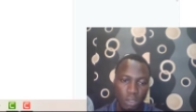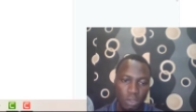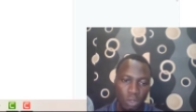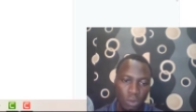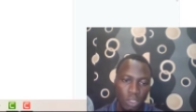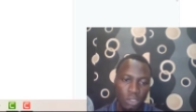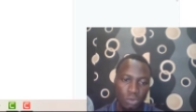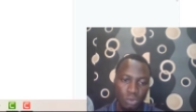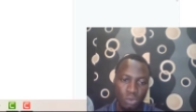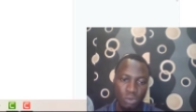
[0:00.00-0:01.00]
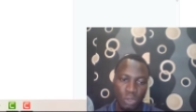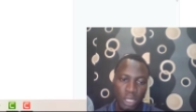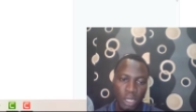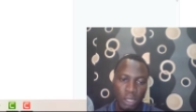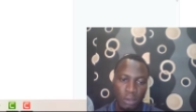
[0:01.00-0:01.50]
third one is
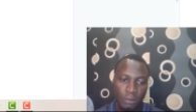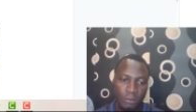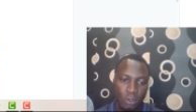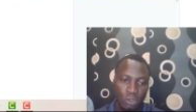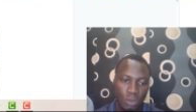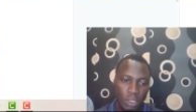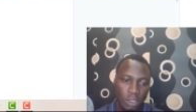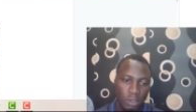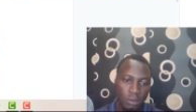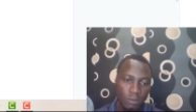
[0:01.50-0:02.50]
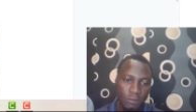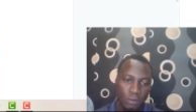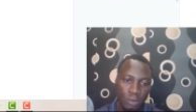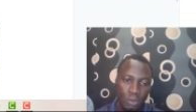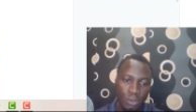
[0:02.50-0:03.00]
tutorial, fourth one is
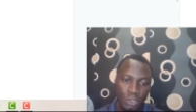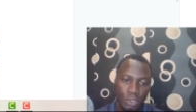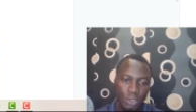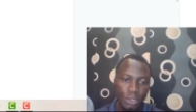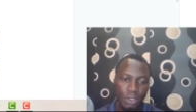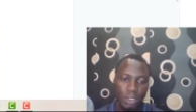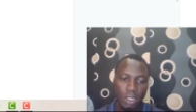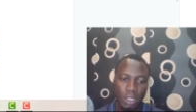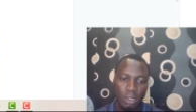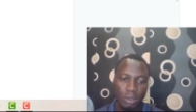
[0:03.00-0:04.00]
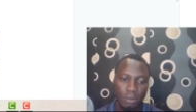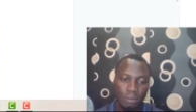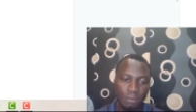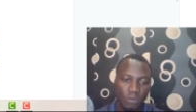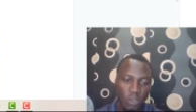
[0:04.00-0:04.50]
food, um,
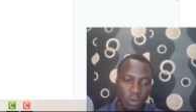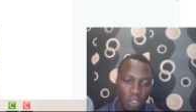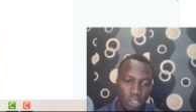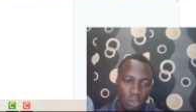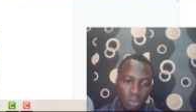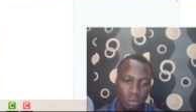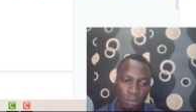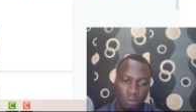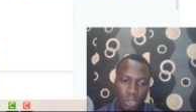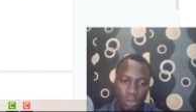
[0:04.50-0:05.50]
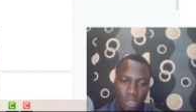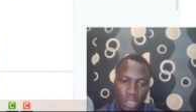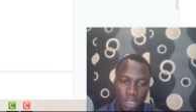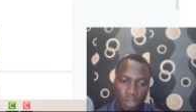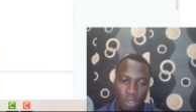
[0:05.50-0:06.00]
fashion,
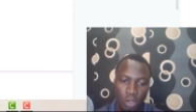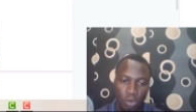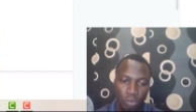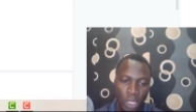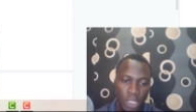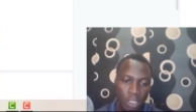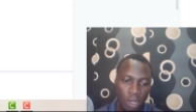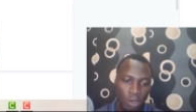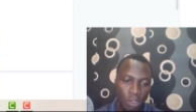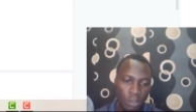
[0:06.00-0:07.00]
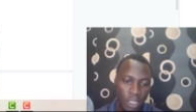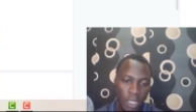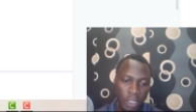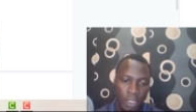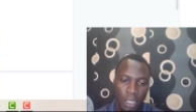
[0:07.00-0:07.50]
beauty, weight loss,
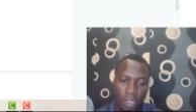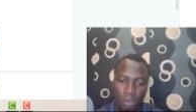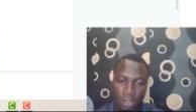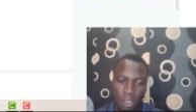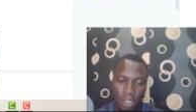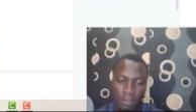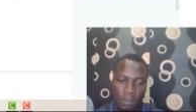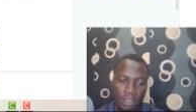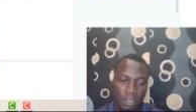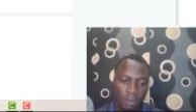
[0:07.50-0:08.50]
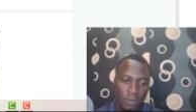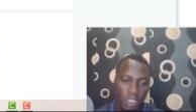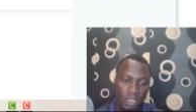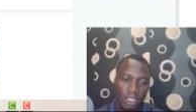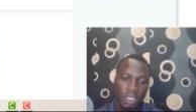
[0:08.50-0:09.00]
and healthy living.
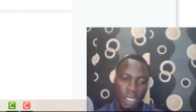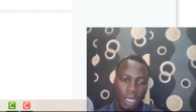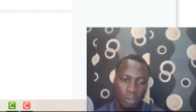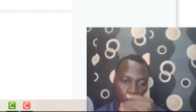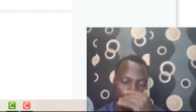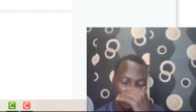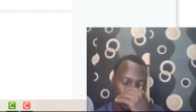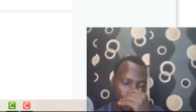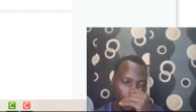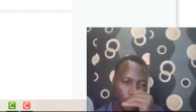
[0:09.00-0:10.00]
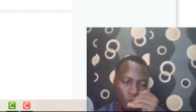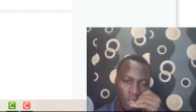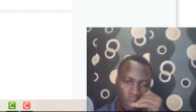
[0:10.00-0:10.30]
Then how to, just like the one